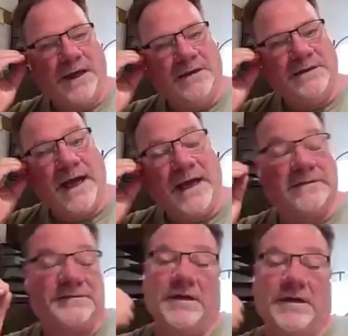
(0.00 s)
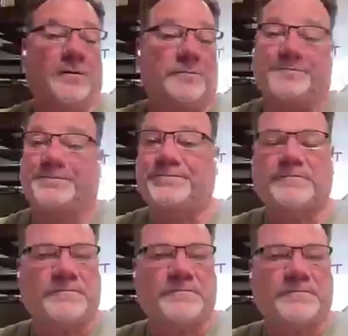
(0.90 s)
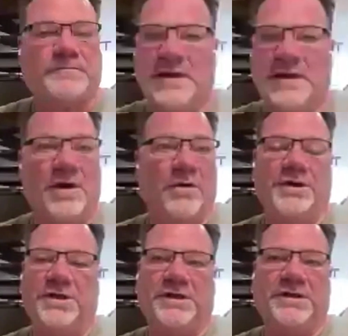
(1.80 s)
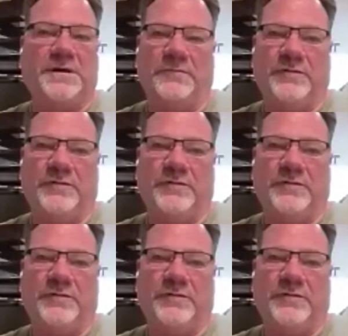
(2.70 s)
yeah, so it's going good.